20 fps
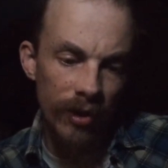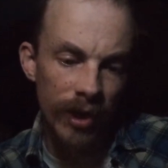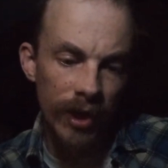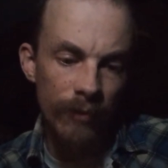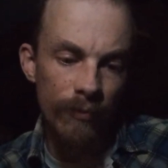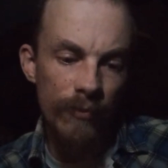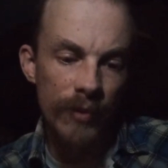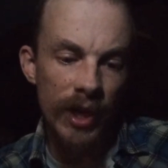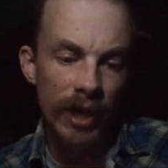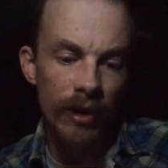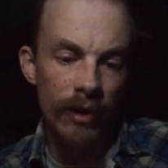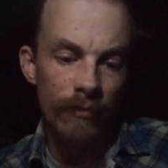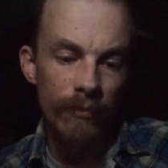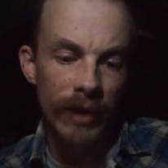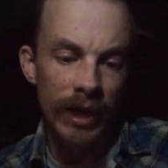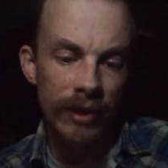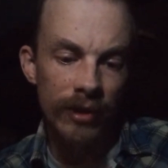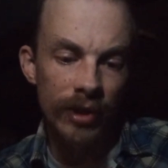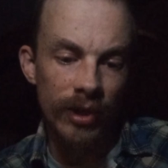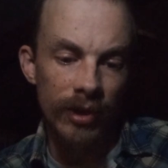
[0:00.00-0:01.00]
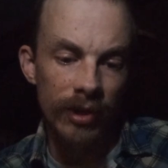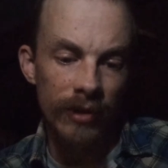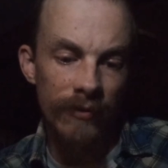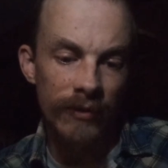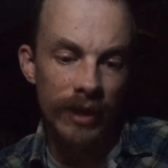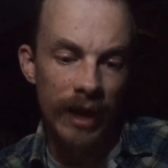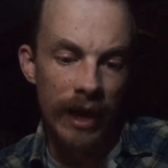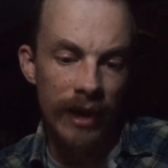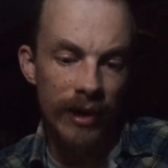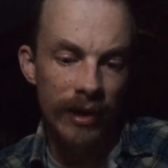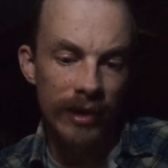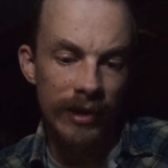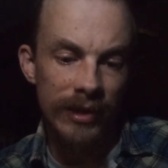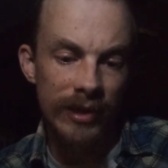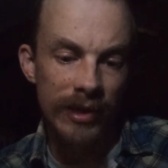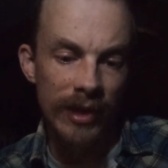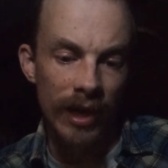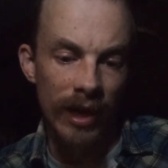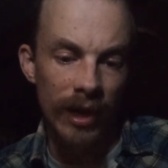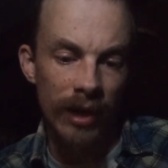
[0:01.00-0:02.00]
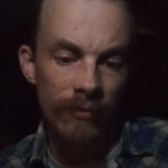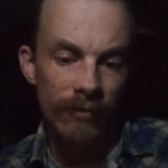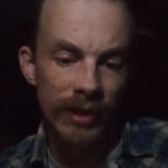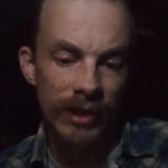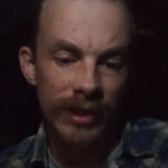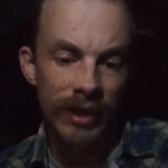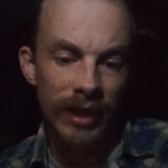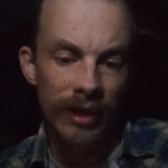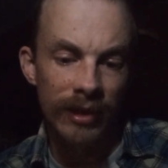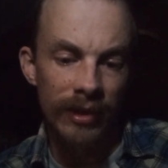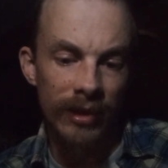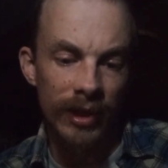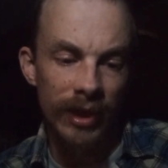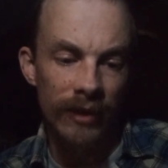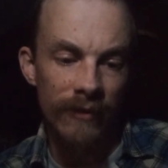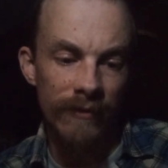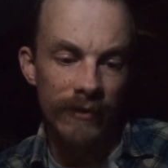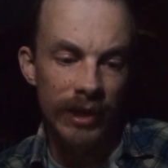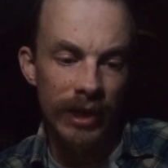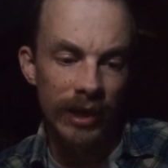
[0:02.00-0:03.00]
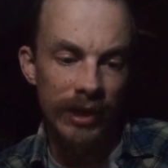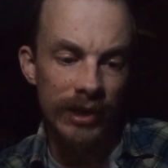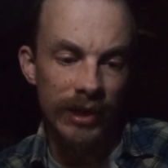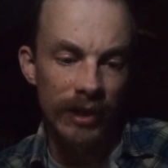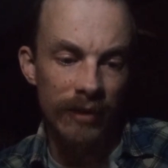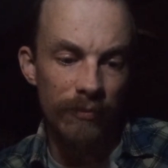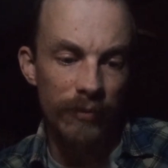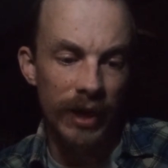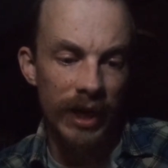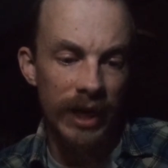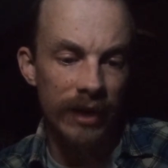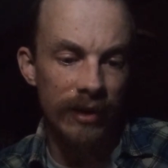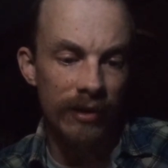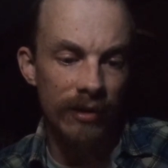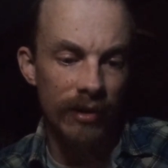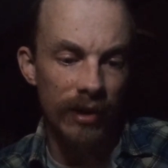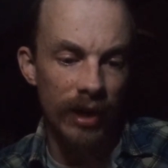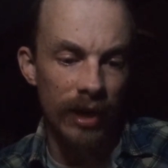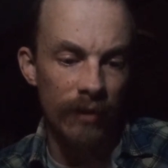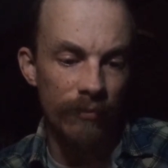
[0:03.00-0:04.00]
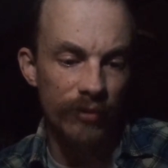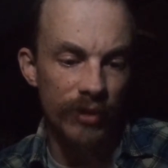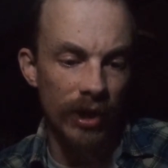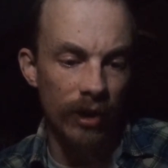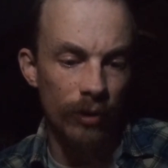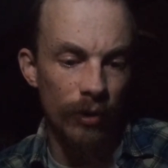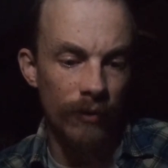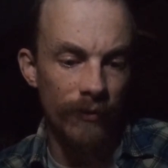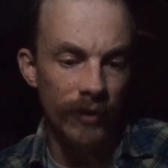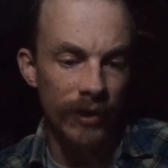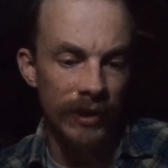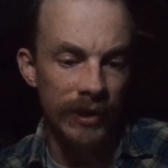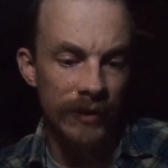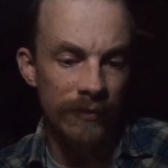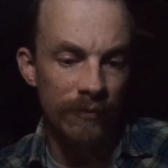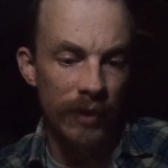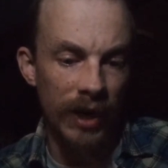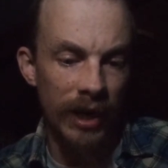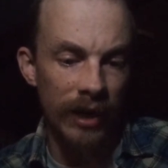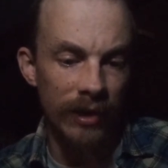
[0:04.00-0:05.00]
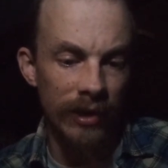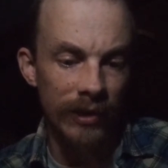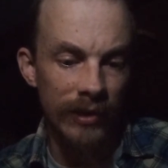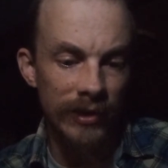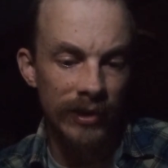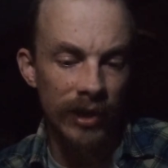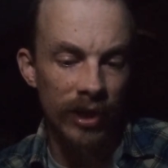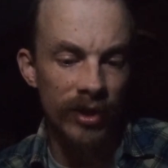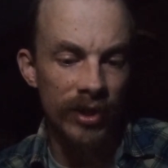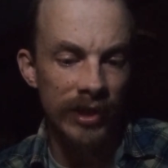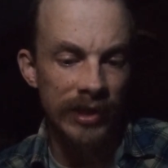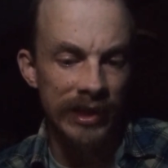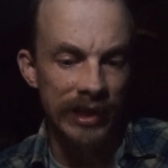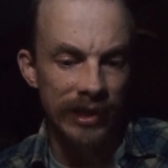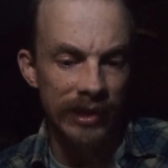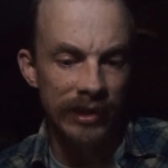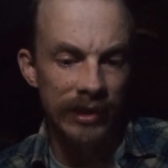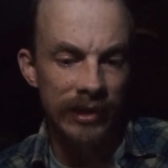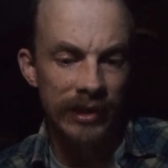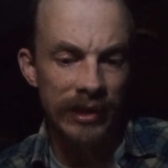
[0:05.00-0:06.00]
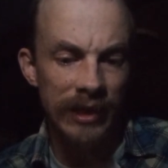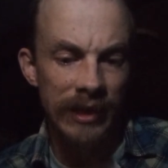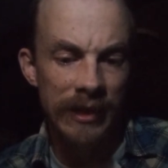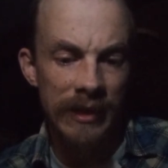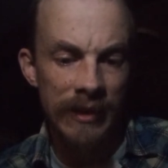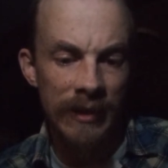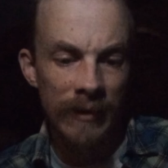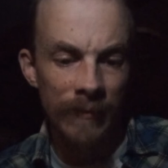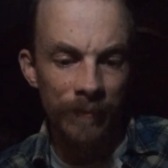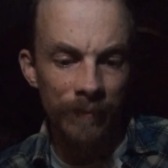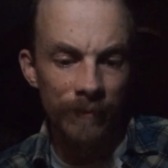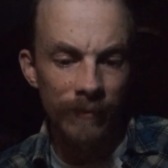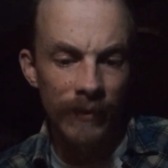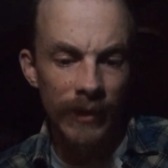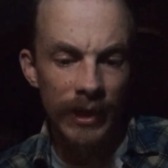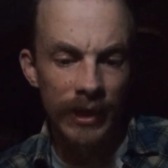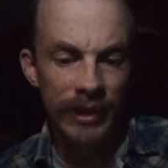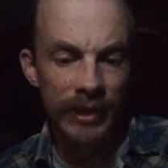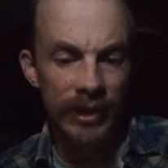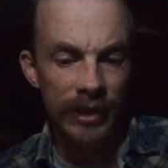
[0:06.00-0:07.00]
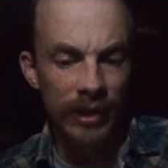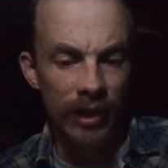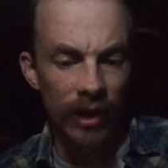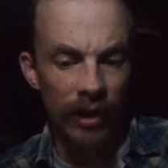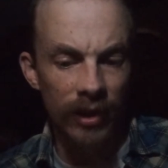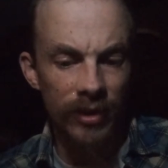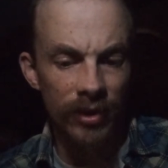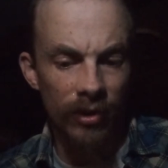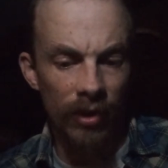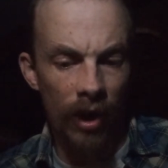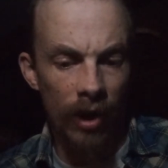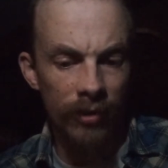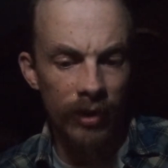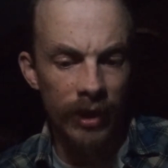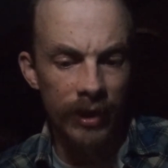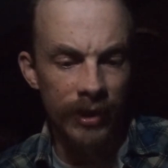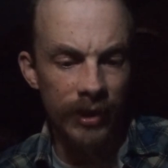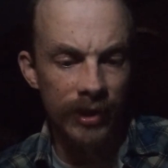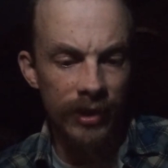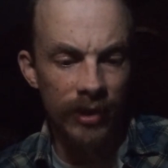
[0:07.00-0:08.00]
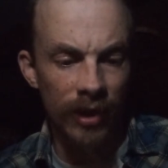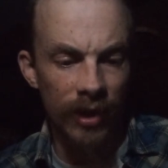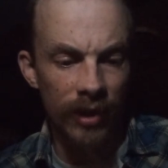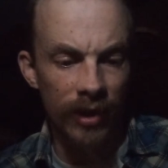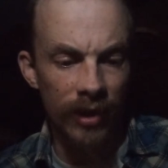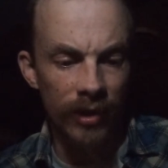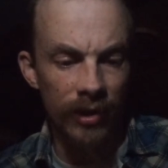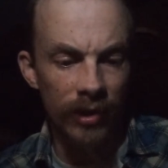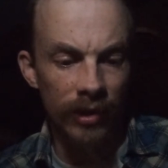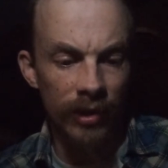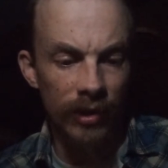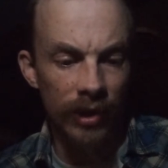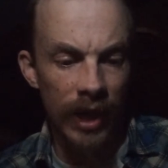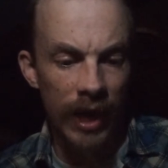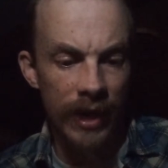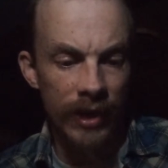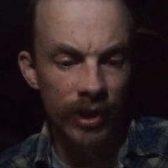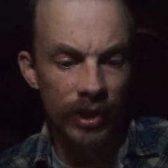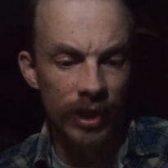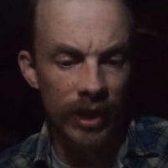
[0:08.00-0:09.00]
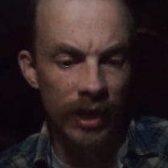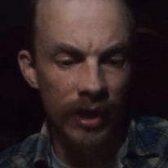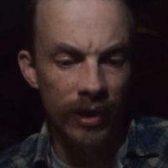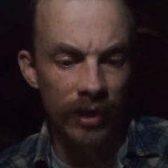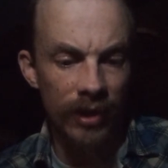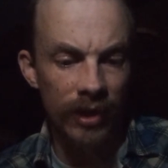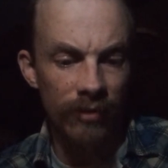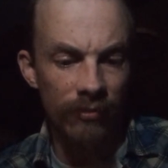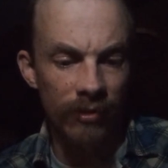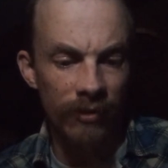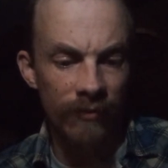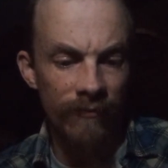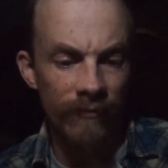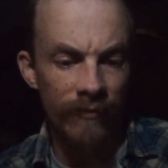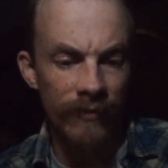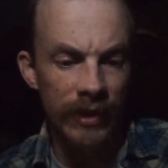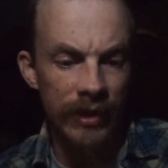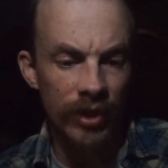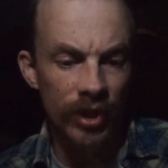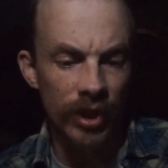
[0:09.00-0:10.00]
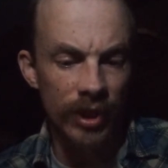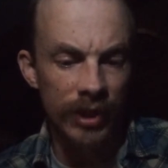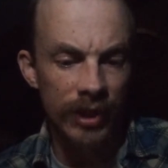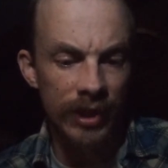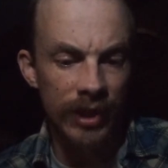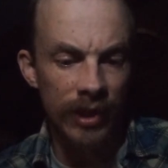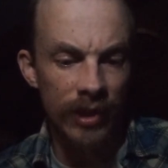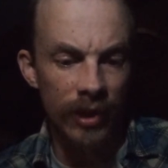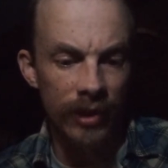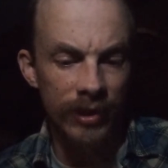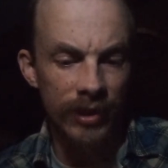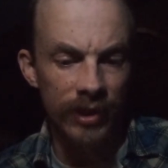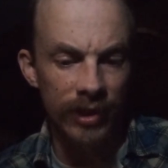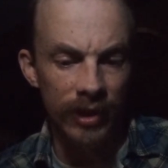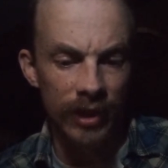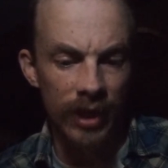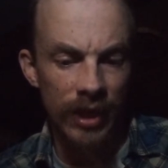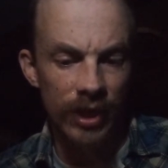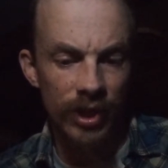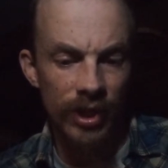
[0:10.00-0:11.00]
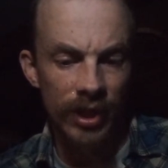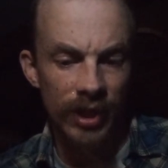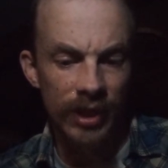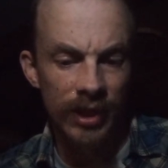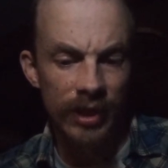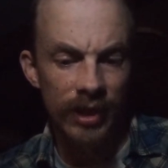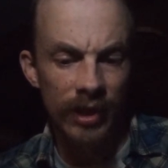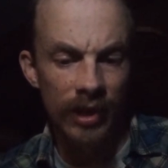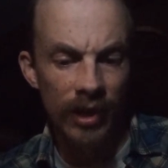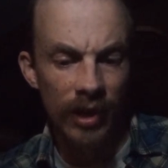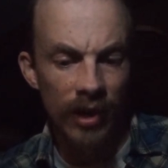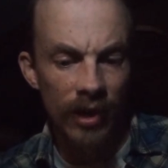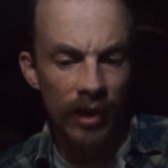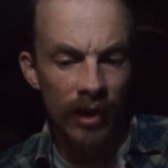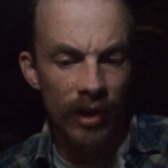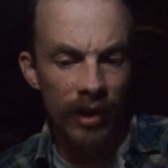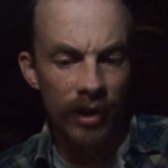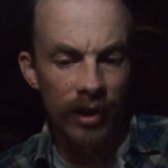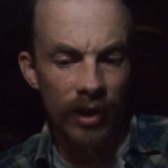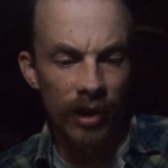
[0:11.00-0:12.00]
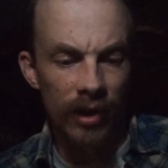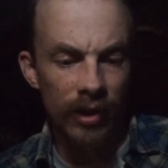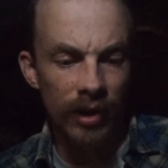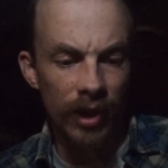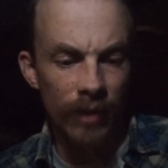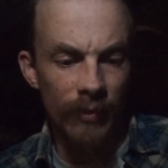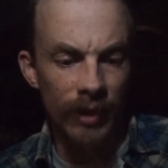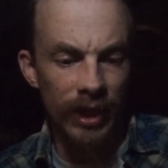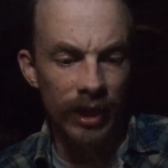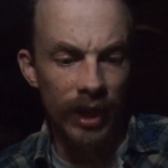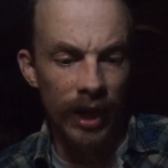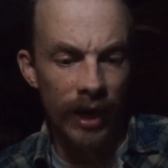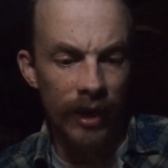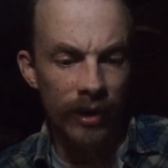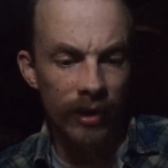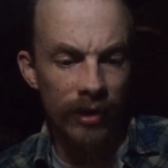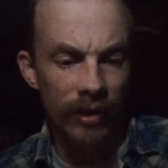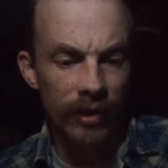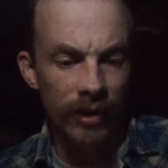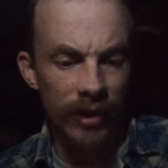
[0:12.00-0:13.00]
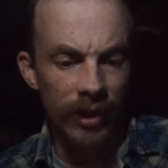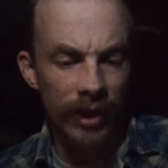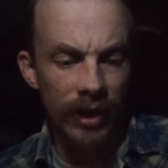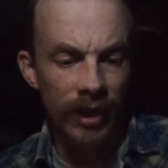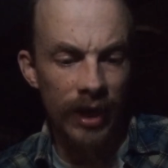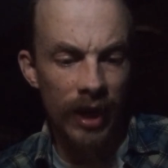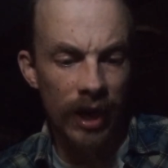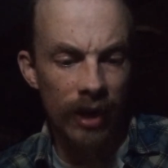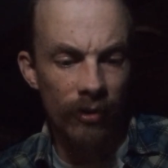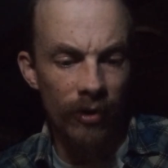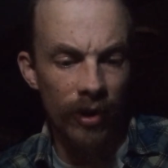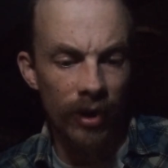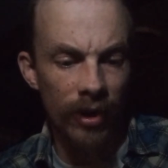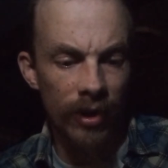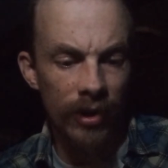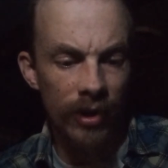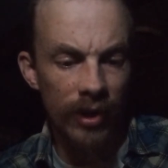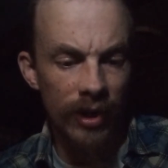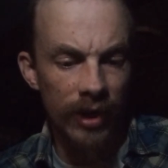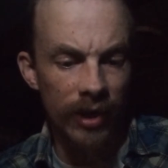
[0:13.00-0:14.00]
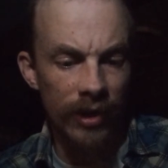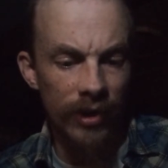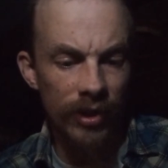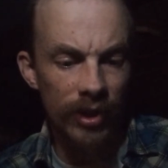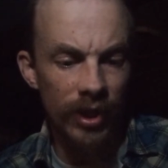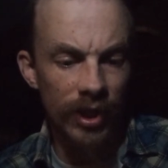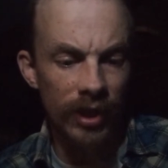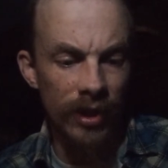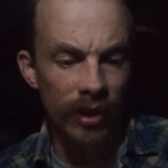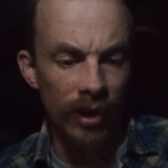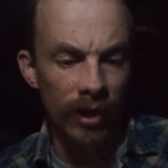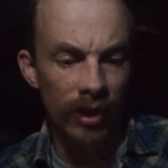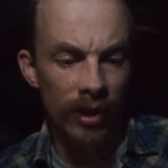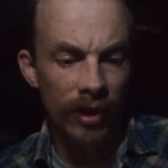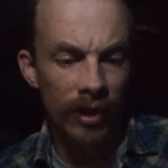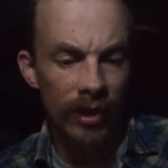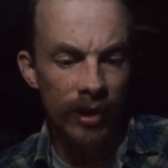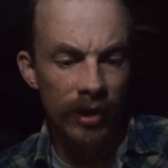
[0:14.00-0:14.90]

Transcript: The mere mention of Kennedy's name is said to give Nixon bad cramps all over his body, such as it is. His thugs are already starting to lash Kennedy with vicious denunciations, calling him a liar and a coward and a cheater.